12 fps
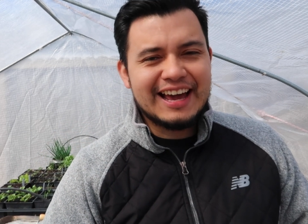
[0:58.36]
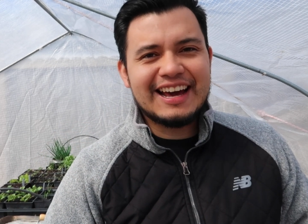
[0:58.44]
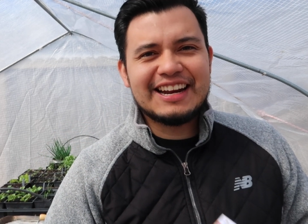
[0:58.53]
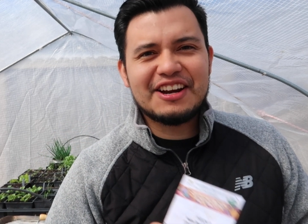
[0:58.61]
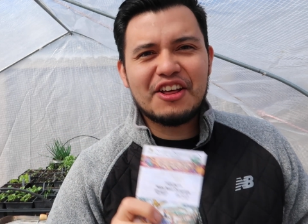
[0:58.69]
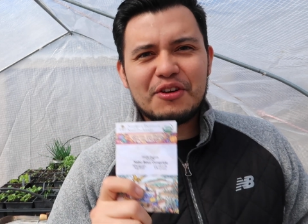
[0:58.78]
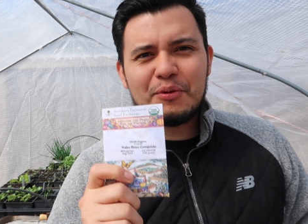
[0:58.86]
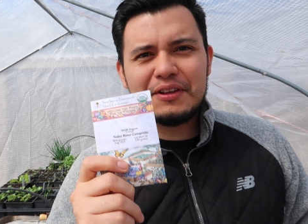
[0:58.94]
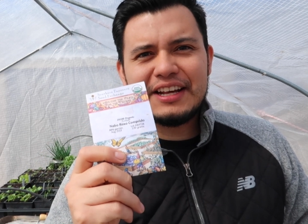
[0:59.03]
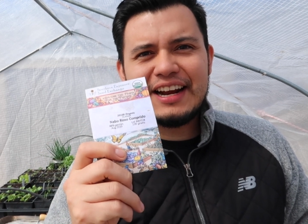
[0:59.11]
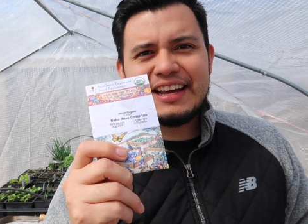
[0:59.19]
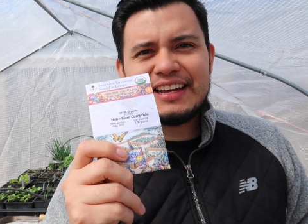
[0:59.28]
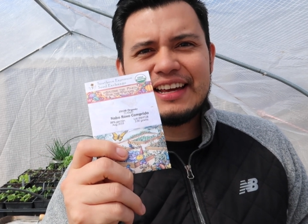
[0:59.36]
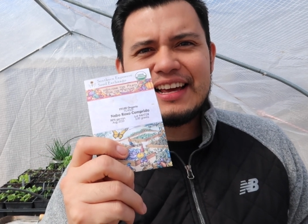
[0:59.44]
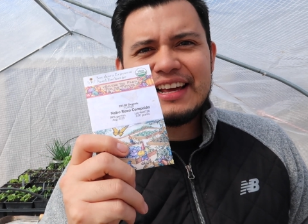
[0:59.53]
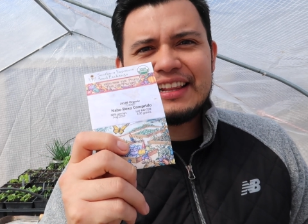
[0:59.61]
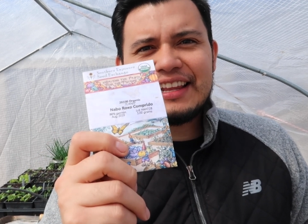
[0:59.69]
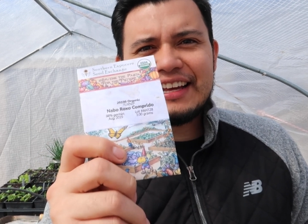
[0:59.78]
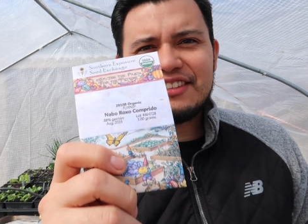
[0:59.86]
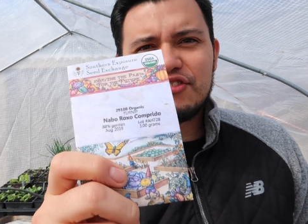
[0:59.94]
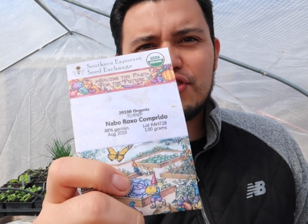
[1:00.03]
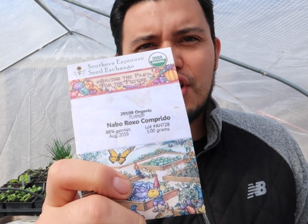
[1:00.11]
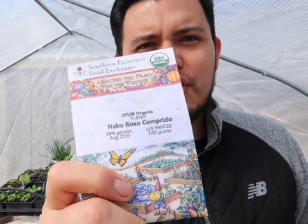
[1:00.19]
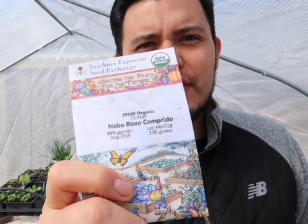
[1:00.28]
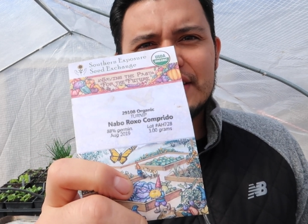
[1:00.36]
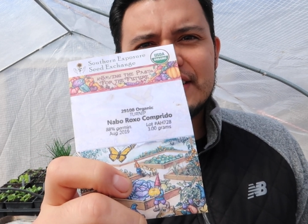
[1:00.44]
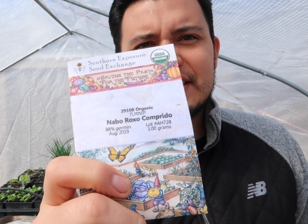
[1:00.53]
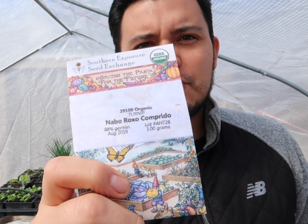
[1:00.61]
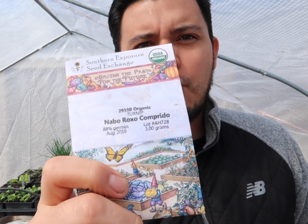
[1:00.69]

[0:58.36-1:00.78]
And another one that I like to grow is this